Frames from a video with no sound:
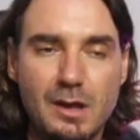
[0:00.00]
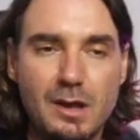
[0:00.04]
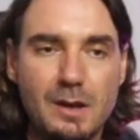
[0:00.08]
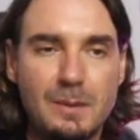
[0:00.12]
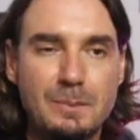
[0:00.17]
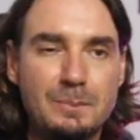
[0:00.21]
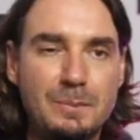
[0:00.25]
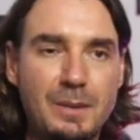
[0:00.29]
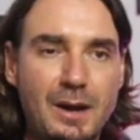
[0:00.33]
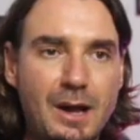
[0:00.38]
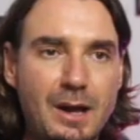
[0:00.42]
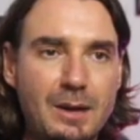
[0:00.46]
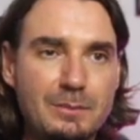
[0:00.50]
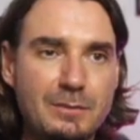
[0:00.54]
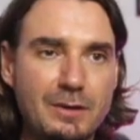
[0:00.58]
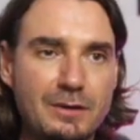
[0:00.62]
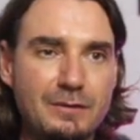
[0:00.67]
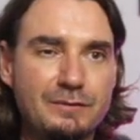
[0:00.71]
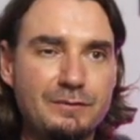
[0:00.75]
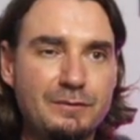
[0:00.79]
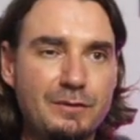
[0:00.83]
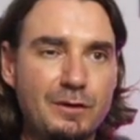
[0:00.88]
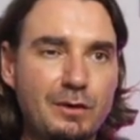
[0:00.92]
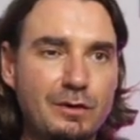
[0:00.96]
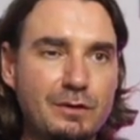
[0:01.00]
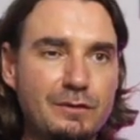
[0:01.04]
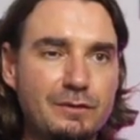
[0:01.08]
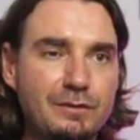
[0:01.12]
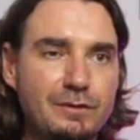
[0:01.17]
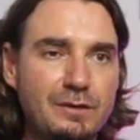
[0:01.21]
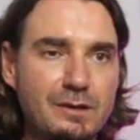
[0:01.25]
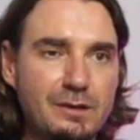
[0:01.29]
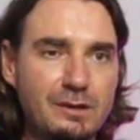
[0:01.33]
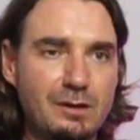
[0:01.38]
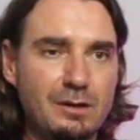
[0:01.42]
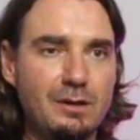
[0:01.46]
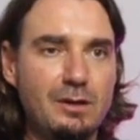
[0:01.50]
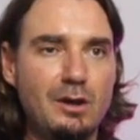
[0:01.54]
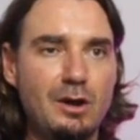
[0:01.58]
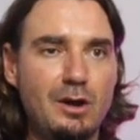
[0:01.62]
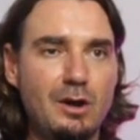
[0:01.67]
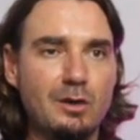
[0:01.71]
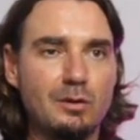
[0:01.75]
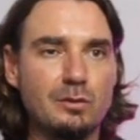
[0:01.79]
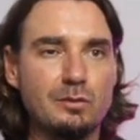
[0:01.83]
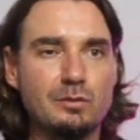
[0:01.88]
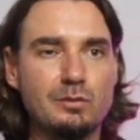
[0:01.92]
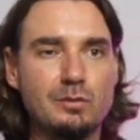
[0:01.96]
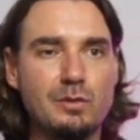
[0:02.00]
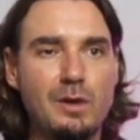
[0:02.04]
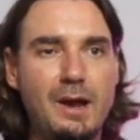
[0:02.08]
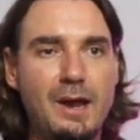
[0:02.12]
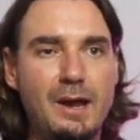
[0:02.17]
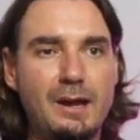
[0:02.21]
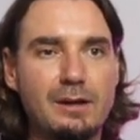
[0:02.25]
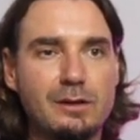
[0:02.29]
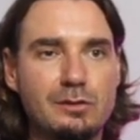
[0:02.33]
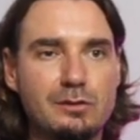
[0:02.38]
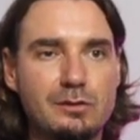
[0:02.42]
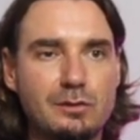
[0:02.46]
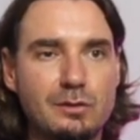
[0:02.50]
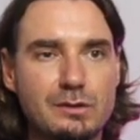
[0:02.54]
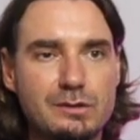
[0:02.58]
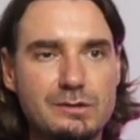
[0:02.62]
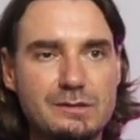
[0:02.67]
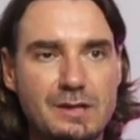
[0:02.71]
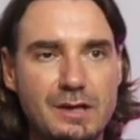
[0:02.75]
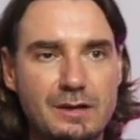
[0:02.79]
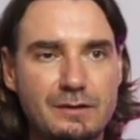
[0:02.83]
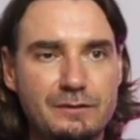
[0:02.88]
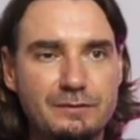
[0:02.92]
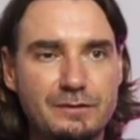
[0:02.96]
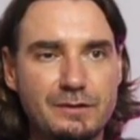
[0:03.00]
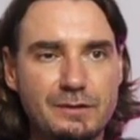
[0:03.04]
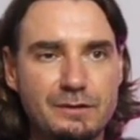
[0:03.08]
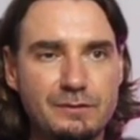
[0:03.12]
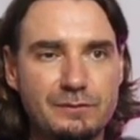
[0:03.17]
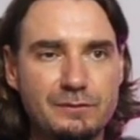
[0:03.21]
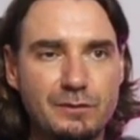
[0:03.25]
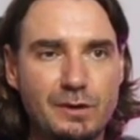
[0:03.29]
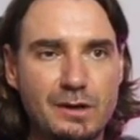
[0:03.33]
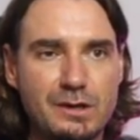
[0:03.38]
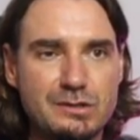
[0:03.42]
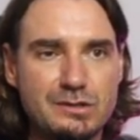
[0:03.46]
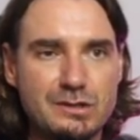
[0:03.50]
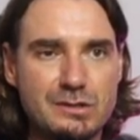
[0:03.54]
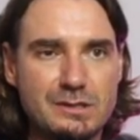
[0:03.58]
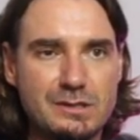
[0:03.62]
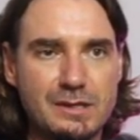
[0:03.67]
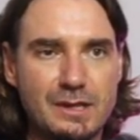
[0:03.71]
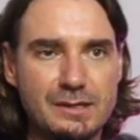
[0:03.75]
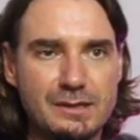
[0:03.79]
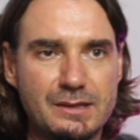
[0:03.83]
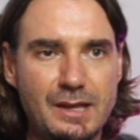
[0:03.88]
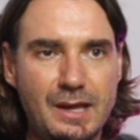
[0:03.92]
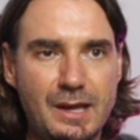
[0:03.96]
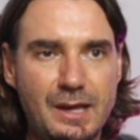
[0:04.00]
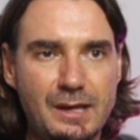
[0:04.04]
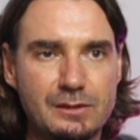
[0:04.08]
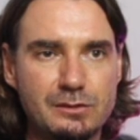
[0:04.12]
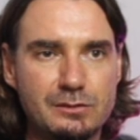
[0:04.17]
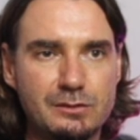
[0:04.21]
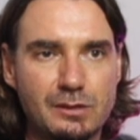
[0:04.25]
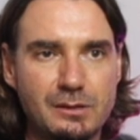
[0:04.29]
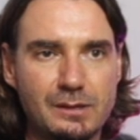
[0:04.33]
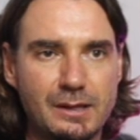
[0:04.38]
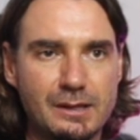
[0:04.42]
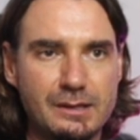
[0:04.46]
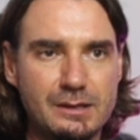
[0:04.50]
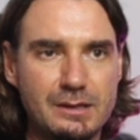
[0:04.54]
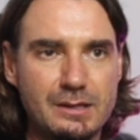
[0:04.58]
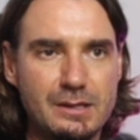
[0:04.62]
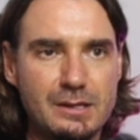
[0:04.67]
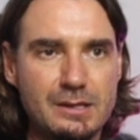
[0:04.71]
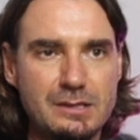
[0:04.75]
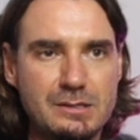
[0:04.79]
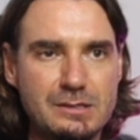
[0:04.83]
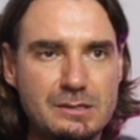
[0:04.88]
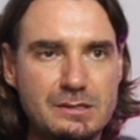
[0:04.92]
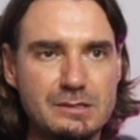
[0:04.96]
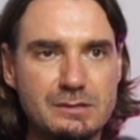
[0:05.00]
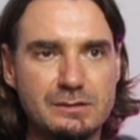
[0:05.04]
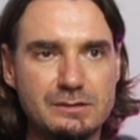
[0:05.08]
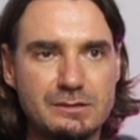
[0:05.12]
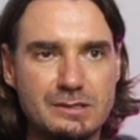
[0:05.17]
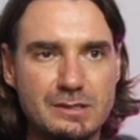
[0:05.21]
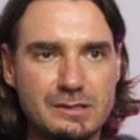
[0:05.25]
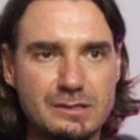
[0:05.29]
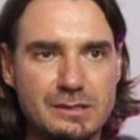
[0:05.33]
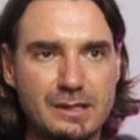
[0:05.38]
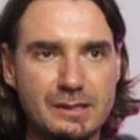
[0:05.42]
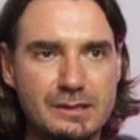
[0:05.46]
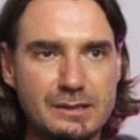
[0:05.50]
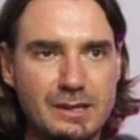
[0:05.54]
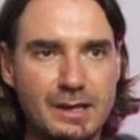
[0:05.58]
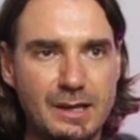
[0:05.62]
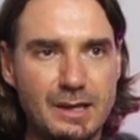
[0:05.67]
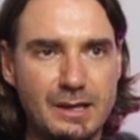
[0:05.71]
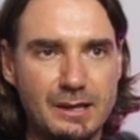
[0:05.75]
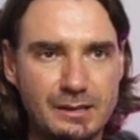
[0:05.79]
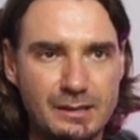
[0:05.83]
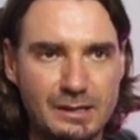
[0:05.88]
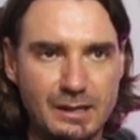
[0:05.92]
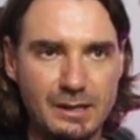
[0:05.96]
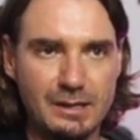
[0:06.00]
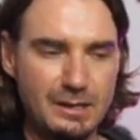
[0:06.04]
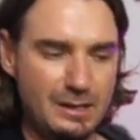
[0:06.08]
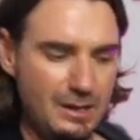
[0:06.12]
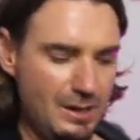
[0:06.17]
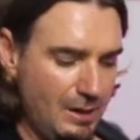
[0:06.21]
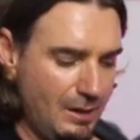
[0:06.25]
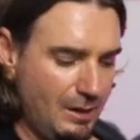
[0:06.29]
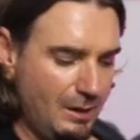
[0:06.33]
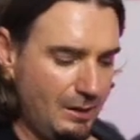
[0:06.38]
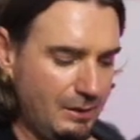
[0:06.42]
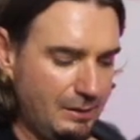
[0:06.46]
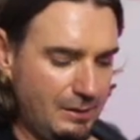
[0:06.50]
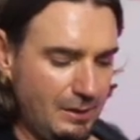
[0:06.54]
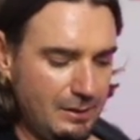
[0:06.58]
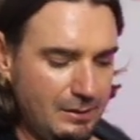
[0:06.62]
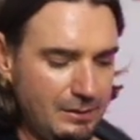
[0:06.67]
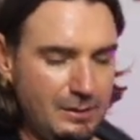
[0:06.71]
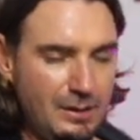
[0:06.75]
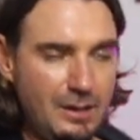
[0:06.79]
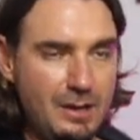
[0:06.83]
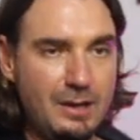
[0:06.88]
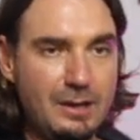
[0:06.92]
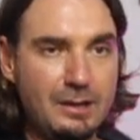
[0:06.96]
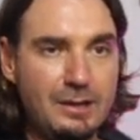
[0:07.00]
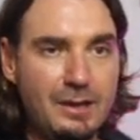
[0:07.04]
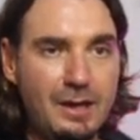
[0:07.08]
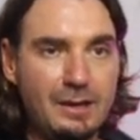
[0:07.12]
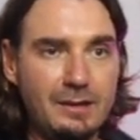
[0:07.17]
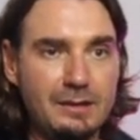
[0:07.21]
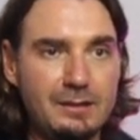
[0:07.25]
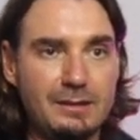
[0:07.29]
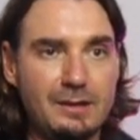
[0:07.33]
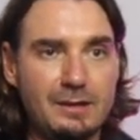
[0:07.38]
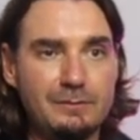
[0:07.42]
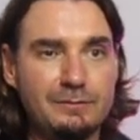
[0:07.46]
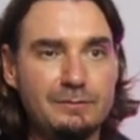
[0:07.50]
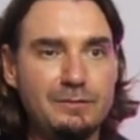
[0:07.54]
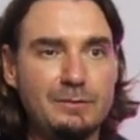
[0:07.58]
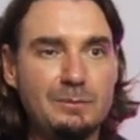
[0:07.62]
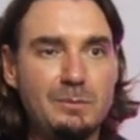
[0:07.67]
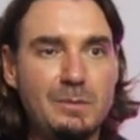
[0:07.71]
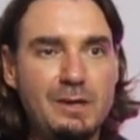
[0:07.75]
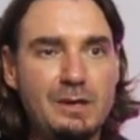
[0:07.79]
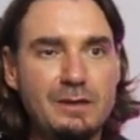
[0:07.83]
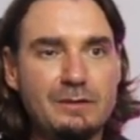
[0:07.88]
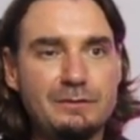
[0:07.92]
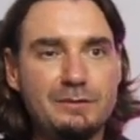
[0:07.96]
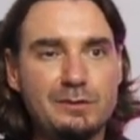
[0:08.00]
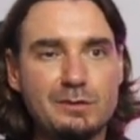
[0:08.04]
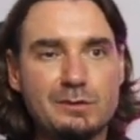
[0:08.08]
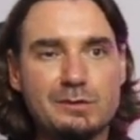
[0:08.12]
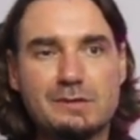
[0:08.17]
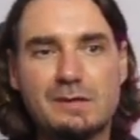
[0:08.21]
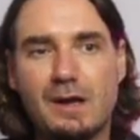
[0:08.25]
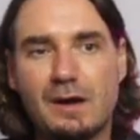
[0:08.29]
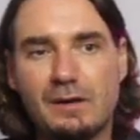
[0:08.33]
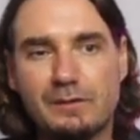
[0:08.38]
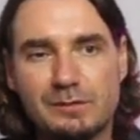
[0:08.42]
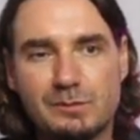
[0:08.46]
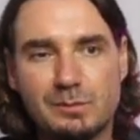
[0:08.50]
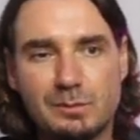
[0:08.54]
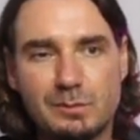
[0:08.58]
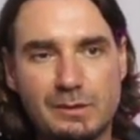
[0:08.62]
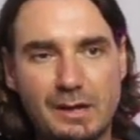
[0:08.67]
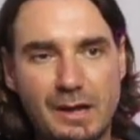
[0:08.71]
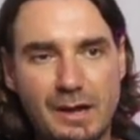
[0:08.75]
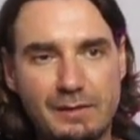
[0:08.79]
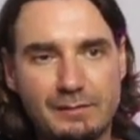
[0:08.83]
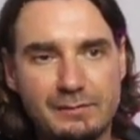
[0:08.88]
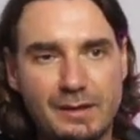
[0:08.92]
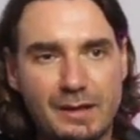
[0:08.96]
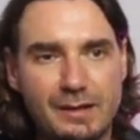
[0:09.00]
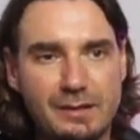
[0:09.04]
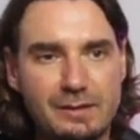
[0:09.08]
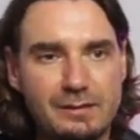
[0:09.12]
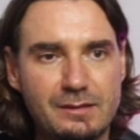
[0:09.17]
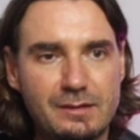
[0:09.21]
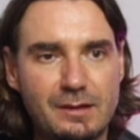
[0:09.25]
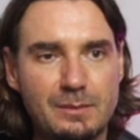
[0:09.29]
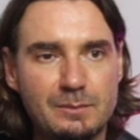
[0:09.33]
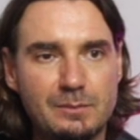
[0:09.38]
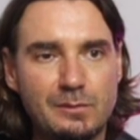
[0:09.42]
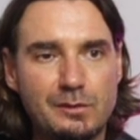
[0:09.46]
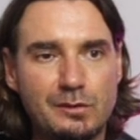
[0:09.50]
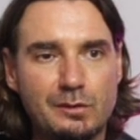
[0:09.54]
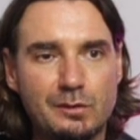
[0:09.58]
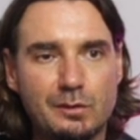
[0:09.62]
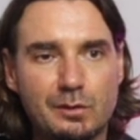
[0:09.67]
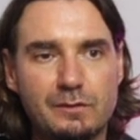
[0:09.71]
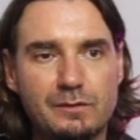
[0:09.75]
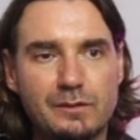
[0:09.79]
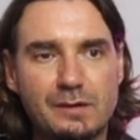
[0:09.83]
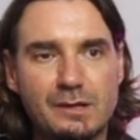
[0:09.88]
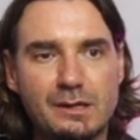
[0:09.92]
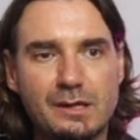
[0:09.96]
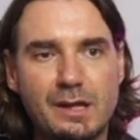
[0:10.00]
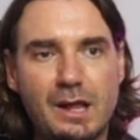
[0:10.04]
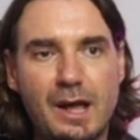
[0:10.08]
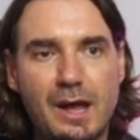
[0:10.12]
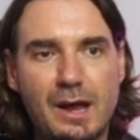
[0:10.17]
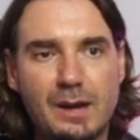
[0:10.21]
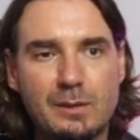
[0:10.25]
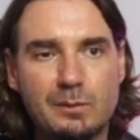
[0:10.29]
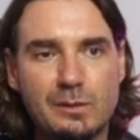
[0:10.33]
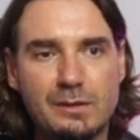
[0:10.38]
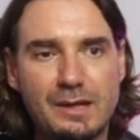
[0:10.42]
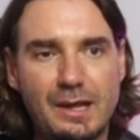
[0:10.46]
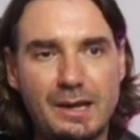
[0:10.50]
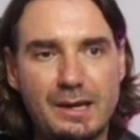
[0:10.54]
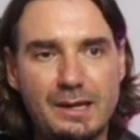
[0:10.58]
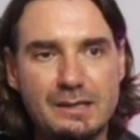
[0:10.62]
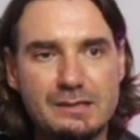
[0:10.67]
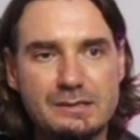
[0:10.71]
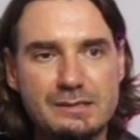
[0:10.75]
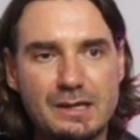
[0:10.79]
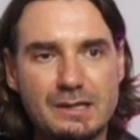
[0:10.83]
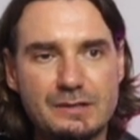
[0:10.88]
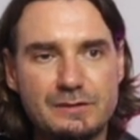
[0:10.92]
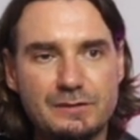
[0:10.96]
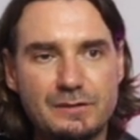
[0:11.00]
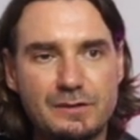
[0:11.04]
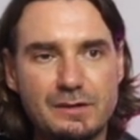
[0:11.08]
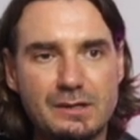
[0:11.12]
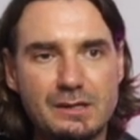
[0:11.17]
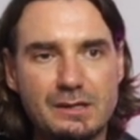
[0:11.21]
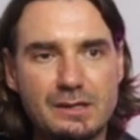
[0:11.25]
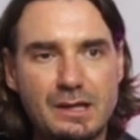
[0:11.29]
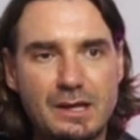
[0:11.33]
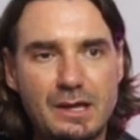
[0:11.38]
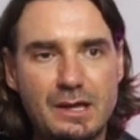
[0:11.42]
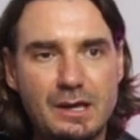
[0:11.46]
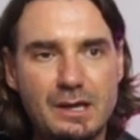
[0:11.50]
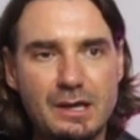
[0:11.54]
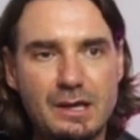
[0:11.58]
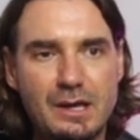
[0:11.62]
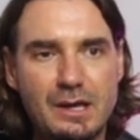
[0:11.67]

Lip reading: bar my first finger right across that 5th fret just like that, not like this, just like that. Okay, again, that thumb, for me, it feels comfortable to have that thumb sort of in line with that index finger there.